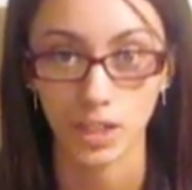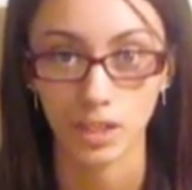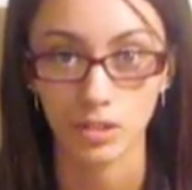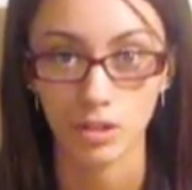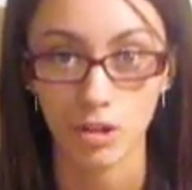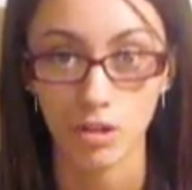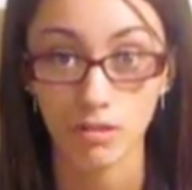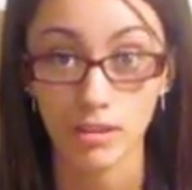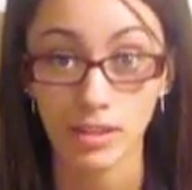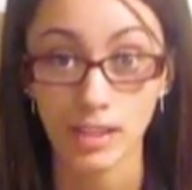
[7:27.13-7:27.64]

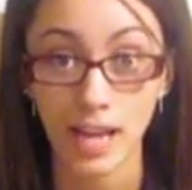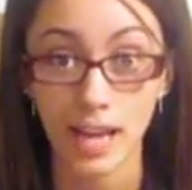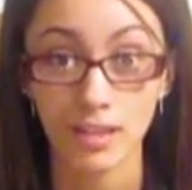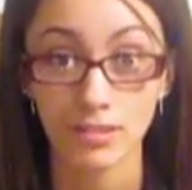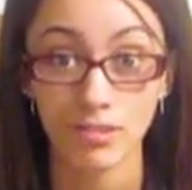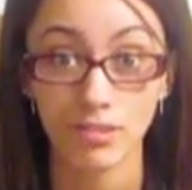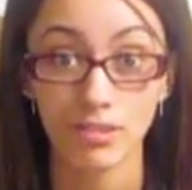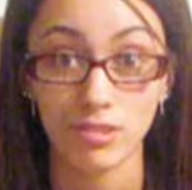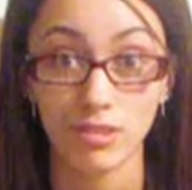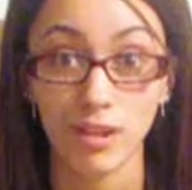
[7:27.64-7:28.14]
choking
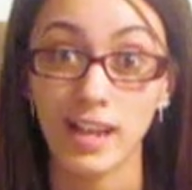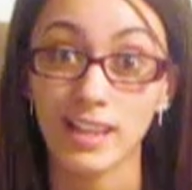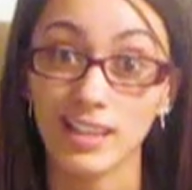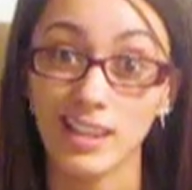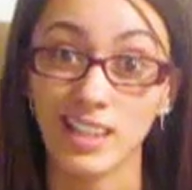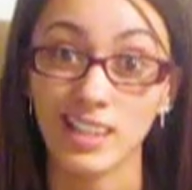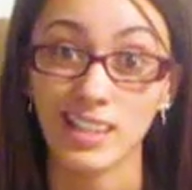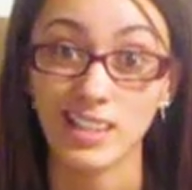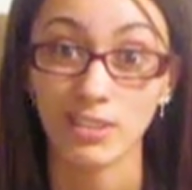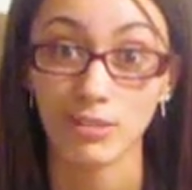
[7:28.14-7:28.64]
hazard. So I
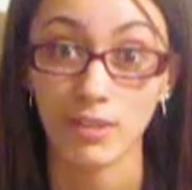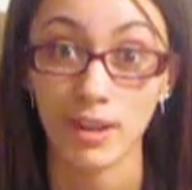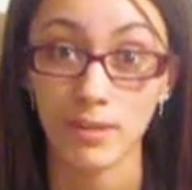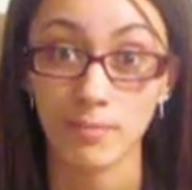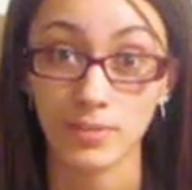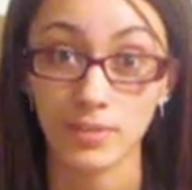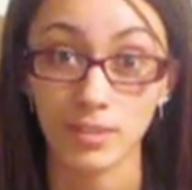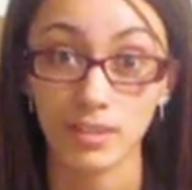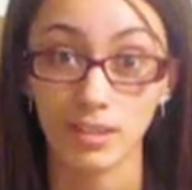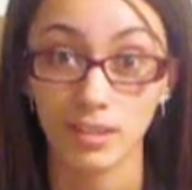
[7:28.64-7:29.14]
cut his
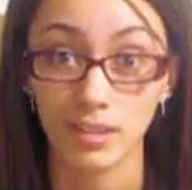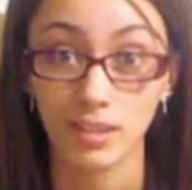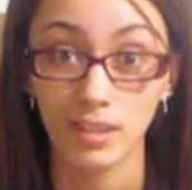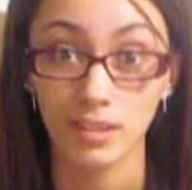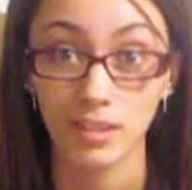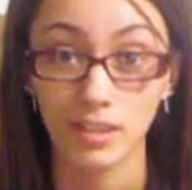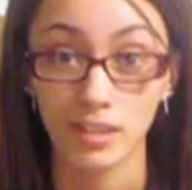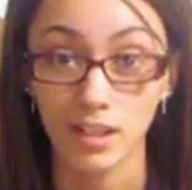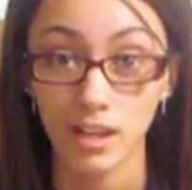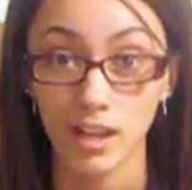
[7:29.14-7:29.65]
grapes,
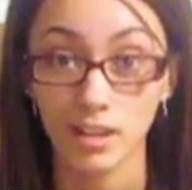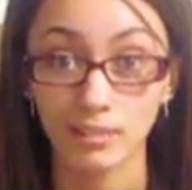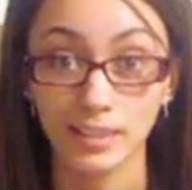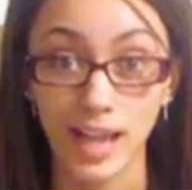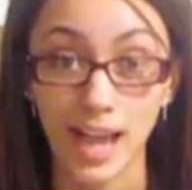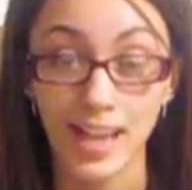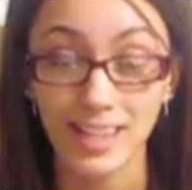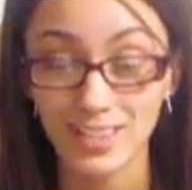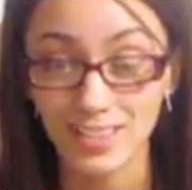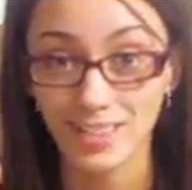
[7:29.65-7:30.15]

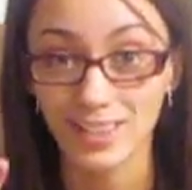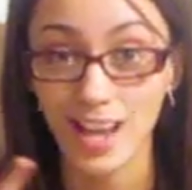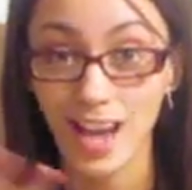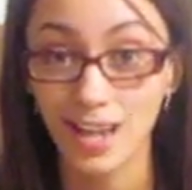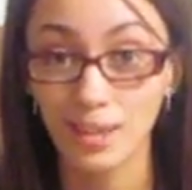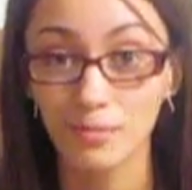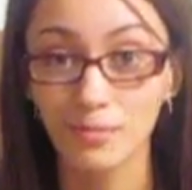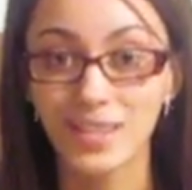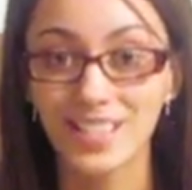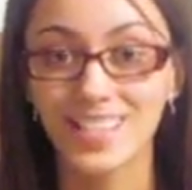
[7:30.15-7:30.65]
I just cut
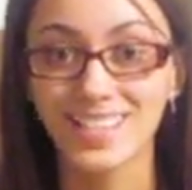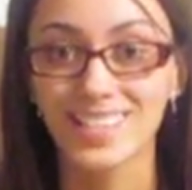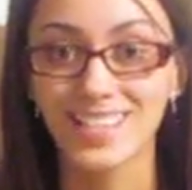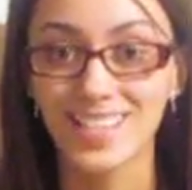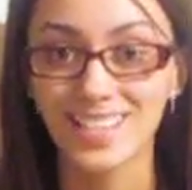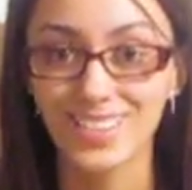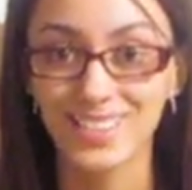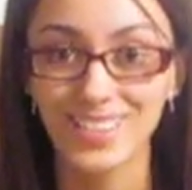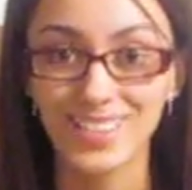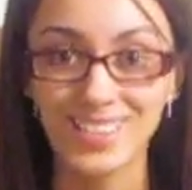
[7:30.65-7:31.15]
them with
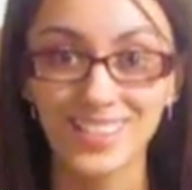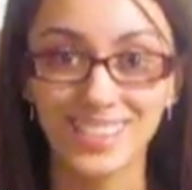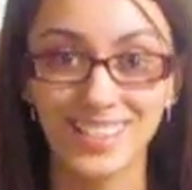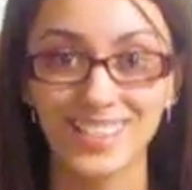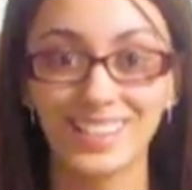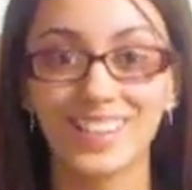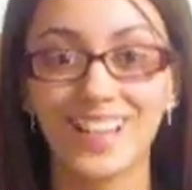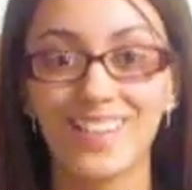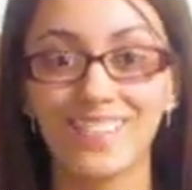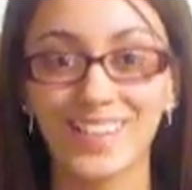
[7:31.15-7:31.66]
scissors,
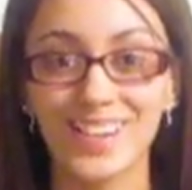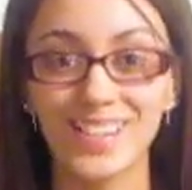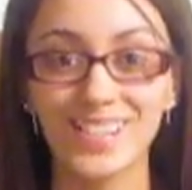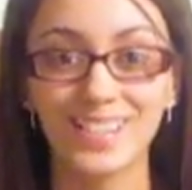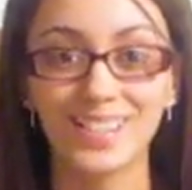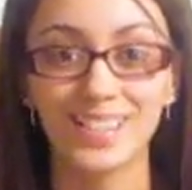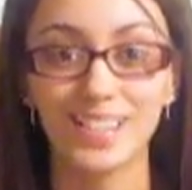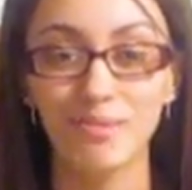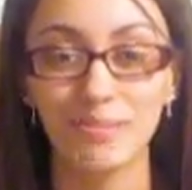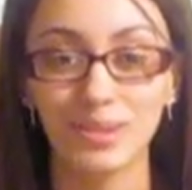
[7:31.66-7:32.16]
and that
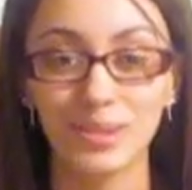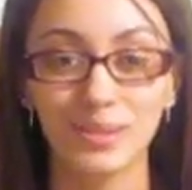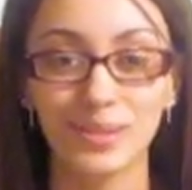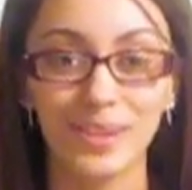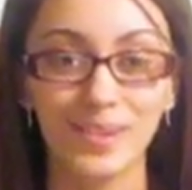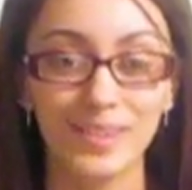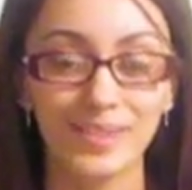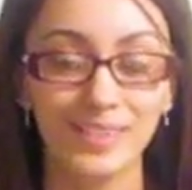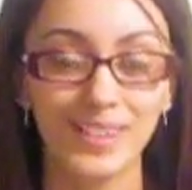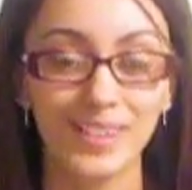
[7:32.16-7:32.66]
seems to
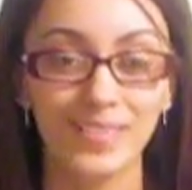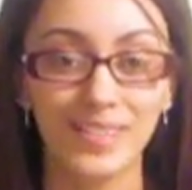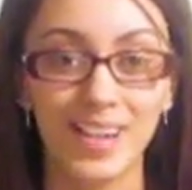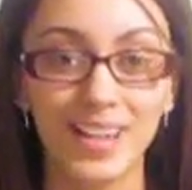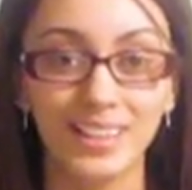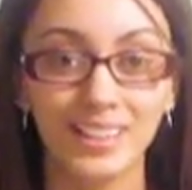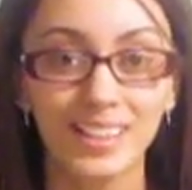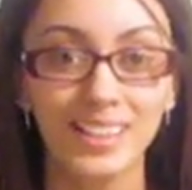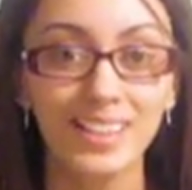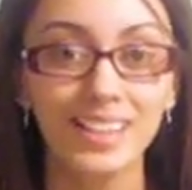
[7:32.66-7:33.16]
work really
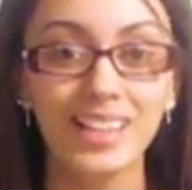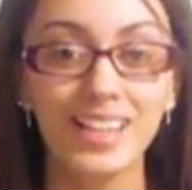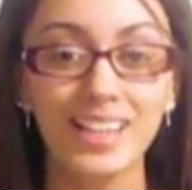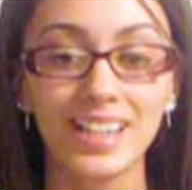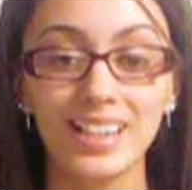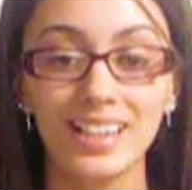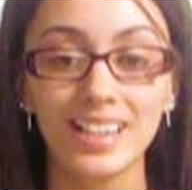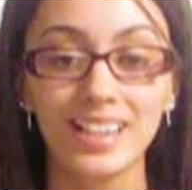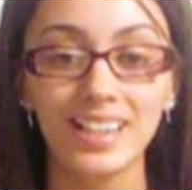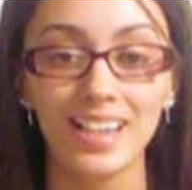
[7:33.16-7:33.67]
well.
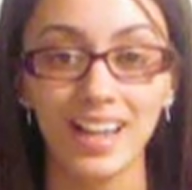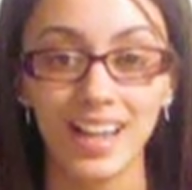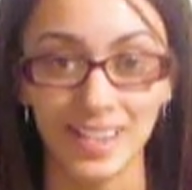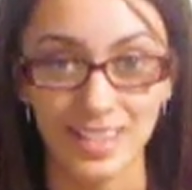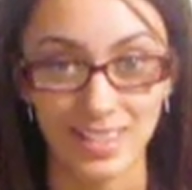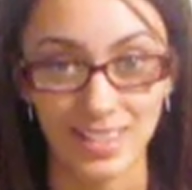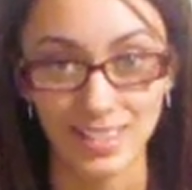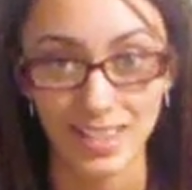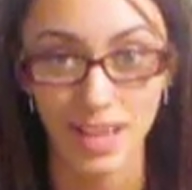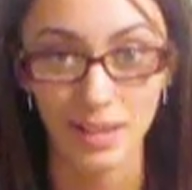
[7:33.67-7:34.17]
I
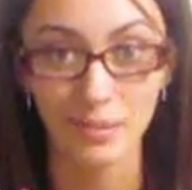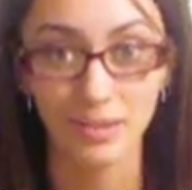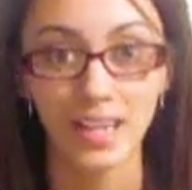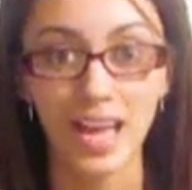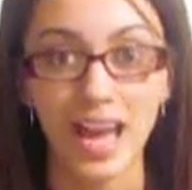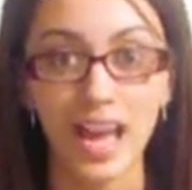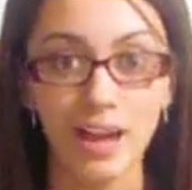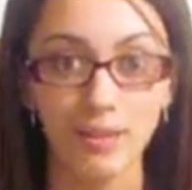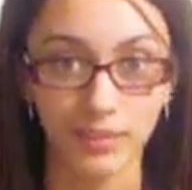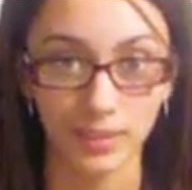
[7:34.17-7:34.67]
just cut them in
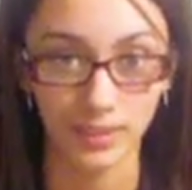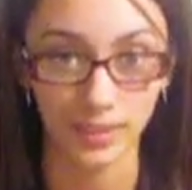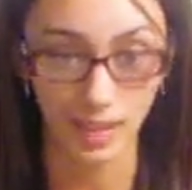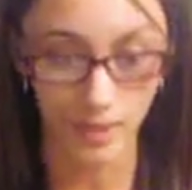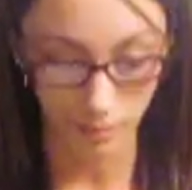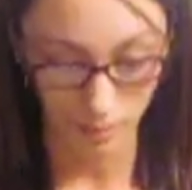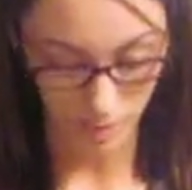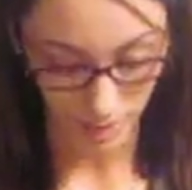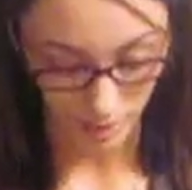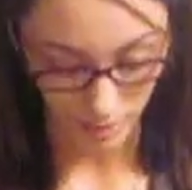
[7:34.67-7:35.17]
half, and that way,